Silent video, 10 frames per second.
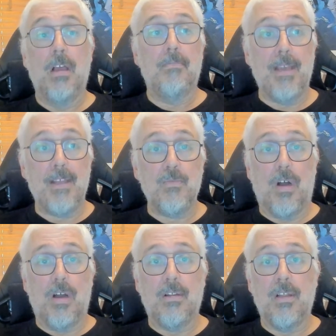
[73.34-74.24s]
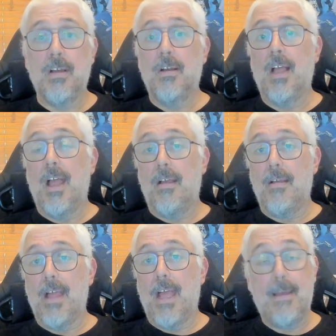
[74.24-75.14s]
Meanwhile,
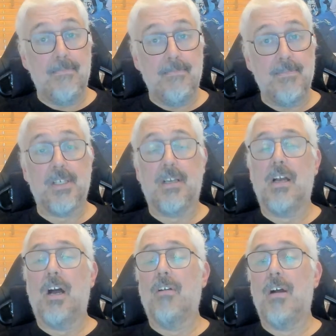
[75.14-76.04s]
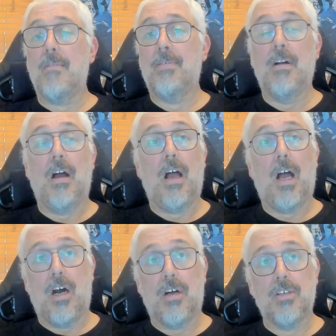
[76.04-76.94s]
M's are up,
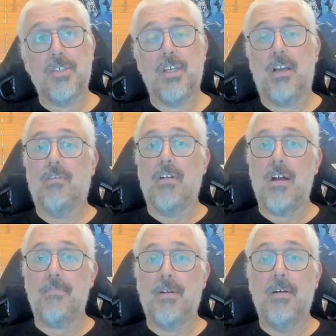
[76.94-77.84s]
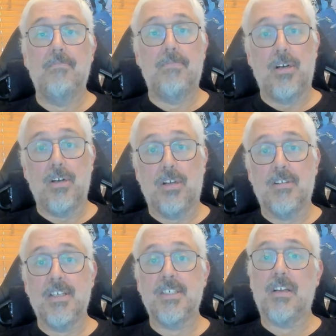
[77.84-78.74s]
R's are up,
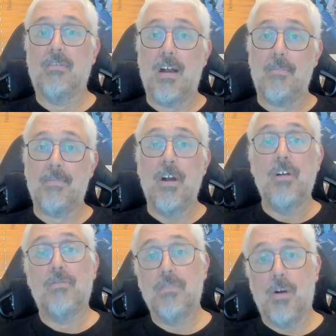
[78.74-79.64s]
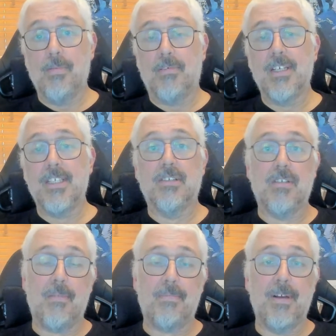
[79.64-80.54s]
burglaries are up, robberies are
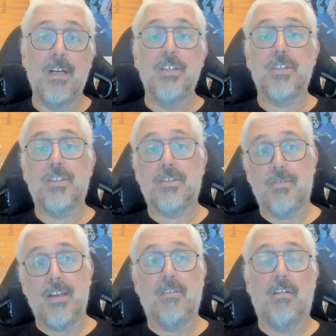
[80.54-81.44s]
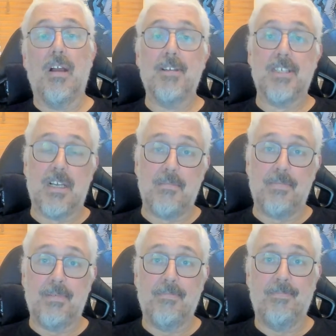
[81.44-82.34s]
up, street crime is up.
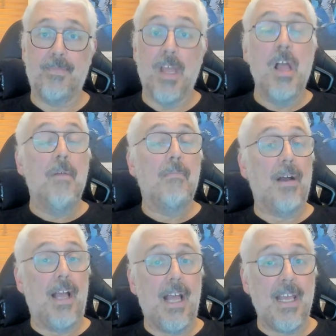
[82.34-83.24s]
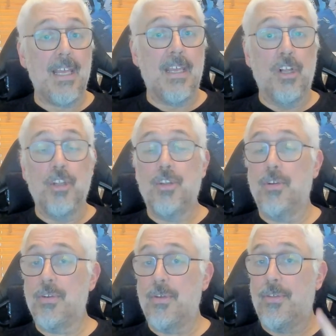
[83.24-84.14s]
But hey, you
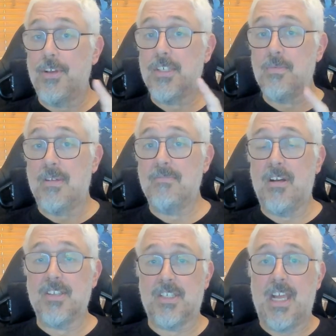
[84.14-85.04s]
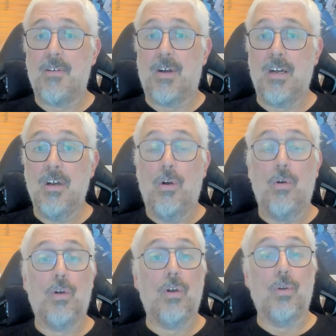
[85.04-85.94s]
do 31 miles an hour
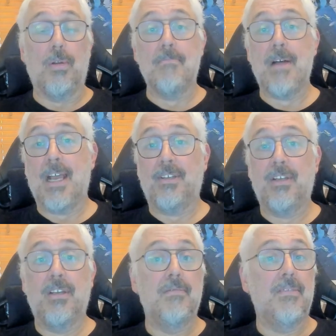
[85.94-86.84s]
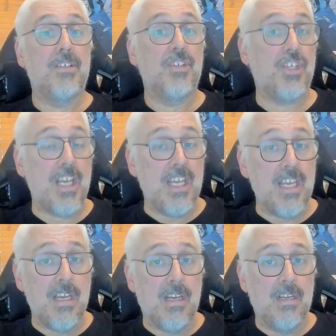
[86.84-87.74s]
or call a man she,